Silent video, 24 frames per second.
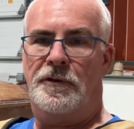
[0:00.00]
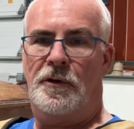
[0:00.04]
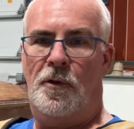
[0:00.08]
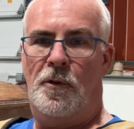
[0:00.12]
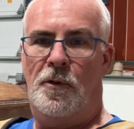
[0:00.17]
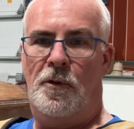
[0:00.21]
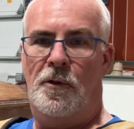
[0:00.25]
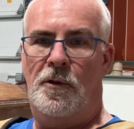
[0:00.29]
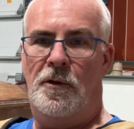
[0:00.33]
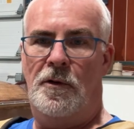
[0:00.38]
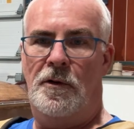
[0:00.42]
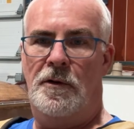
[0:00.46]

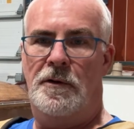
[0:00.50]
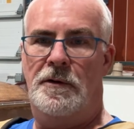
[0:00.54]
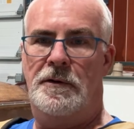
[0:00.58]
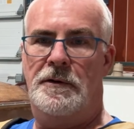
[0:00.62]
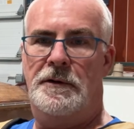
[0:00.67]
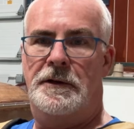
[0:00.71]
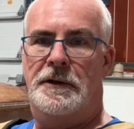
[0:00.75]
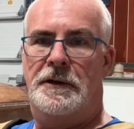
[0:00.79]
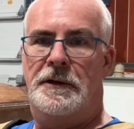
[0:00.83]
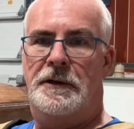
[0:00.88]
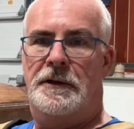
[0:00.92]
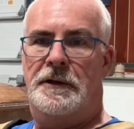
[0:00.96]
hole
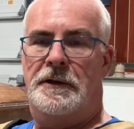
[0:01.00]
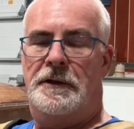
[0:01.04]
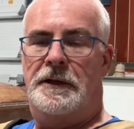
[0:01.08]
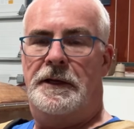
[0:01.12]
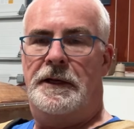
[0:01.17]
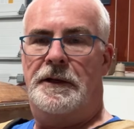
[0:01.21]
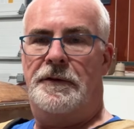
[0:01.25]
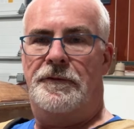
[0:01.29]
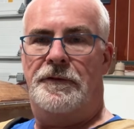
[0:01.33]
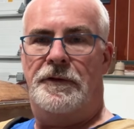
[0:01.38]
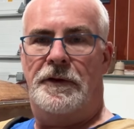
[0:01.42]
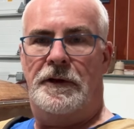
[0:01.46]

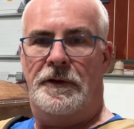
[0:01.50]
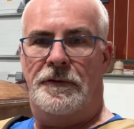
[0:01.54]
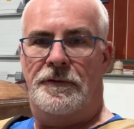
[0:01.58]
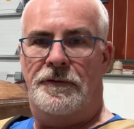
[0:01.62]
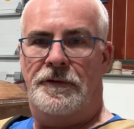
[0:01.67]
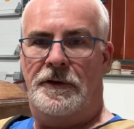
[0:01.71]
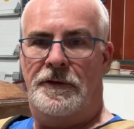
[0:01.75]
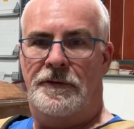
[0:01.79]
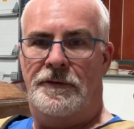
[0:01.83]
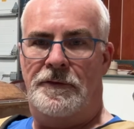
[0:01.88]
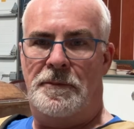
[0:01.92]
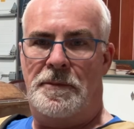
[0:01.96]
and fill it
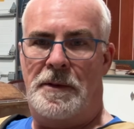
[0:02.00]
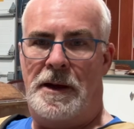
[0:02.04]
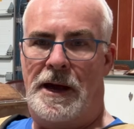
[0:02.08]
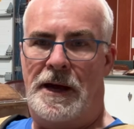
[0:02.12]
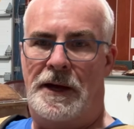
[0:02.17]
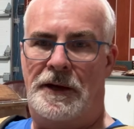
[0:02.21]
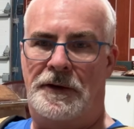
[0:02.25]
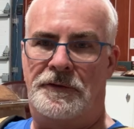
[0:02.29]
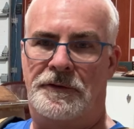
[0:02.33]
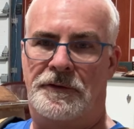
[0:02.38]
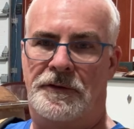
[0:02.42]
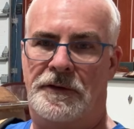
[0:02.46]
full of
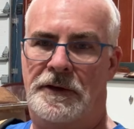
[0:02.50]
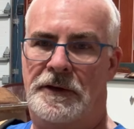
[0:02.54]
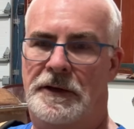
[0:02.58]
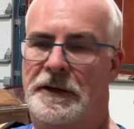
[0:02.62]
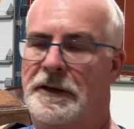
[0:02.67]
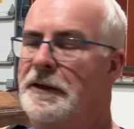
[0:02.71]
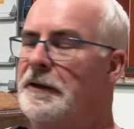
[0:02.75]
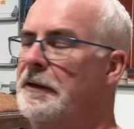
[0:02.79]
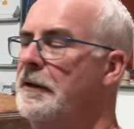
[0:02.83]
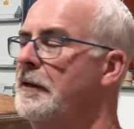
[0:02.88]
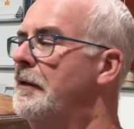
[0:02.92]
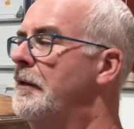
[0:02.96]
epoxy.
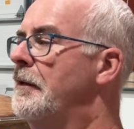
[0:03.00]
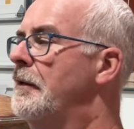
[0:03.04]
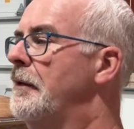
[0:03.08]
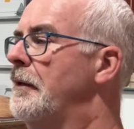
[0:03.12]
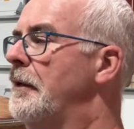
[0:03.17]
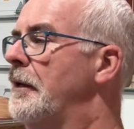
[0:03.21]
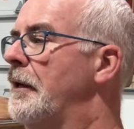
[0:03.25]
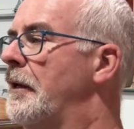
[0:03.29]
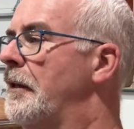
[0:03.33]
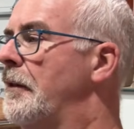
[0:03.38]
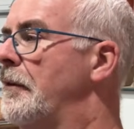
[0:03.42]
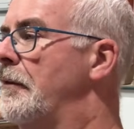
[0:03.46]

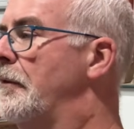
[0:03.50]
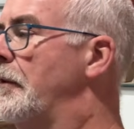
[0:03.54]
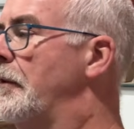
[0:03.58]
And